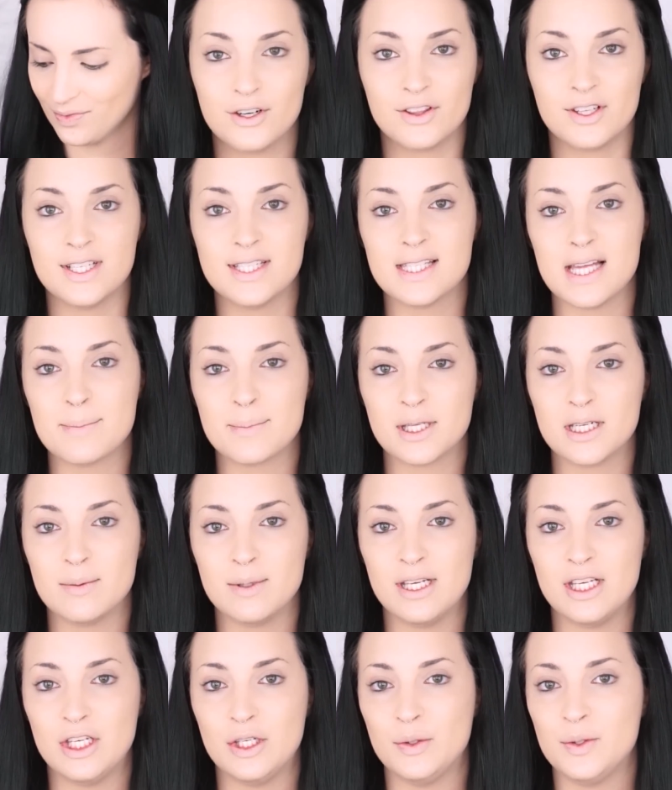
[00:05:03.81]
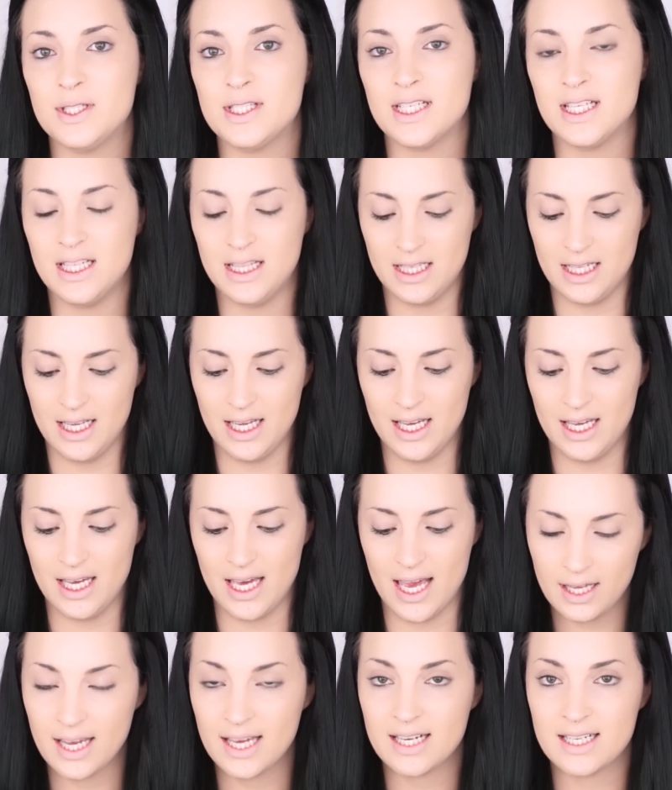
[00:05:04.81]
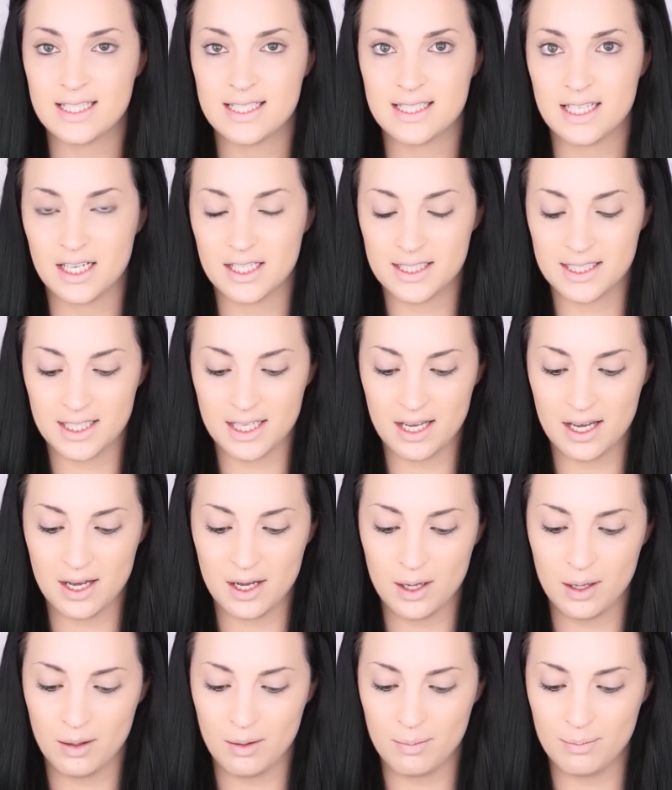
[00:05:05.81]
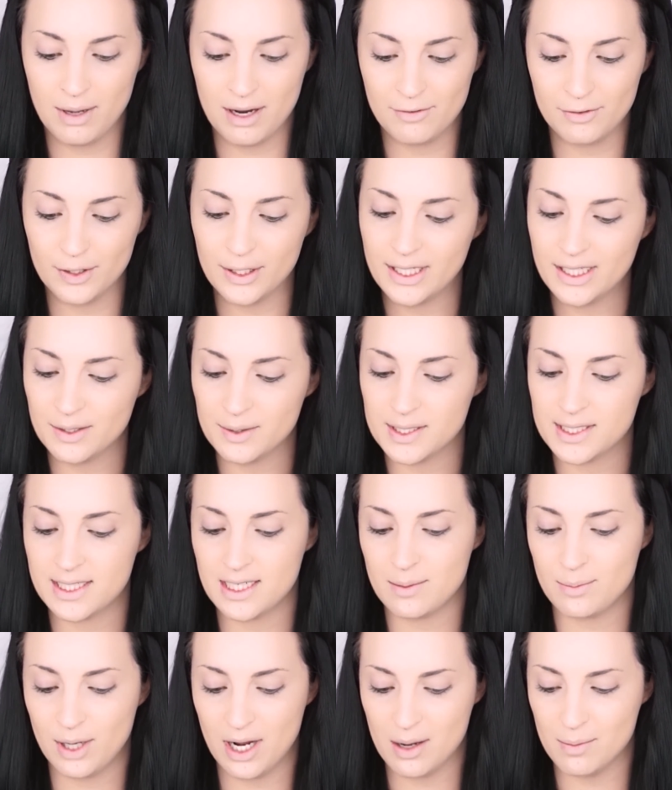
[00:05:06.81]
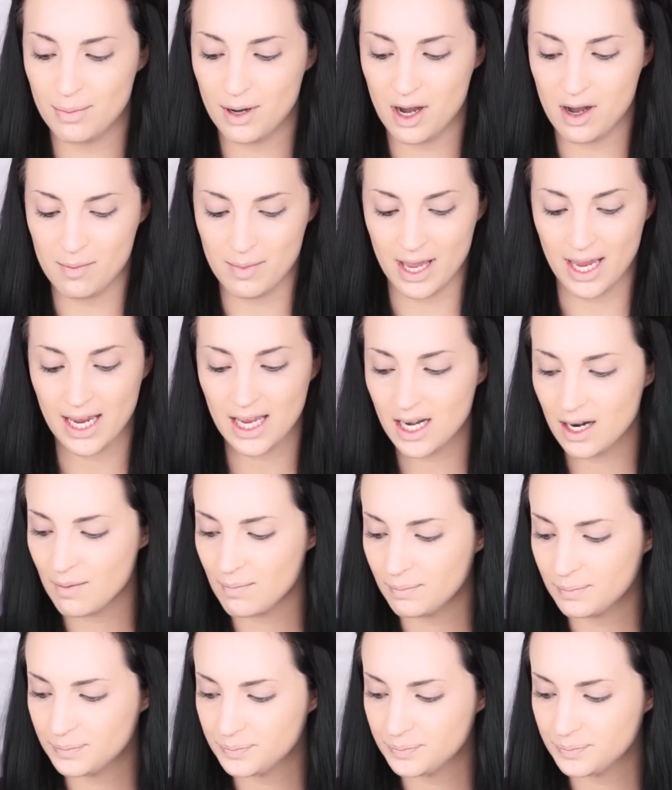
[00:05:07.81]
For this, I'm going to be using the Anastasia Beverly Hills Dipbrow Pomade.